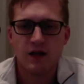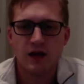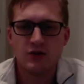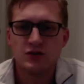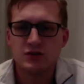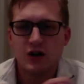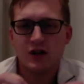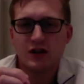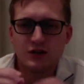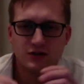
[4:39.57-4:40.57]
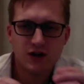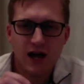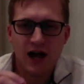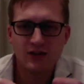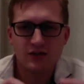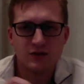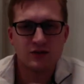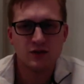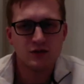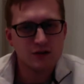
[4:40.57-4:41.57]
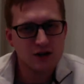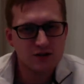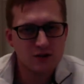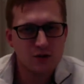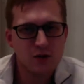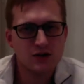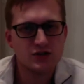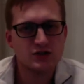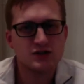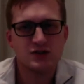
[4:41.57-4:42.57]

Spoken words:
And you start asking those, not those yes no questions.